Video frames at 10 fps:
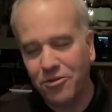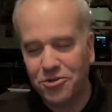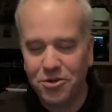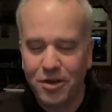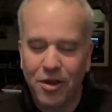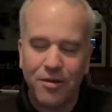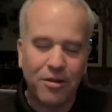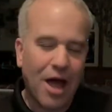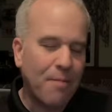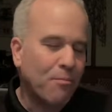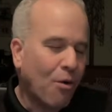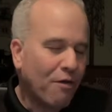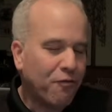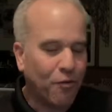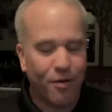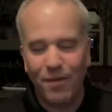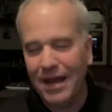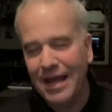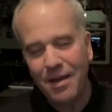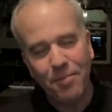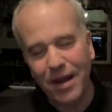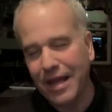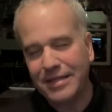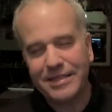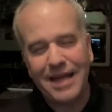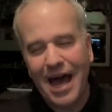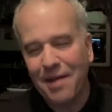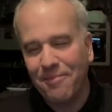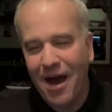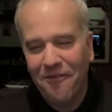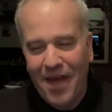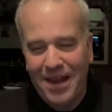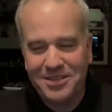You should get a lot more for them. But it's not about that.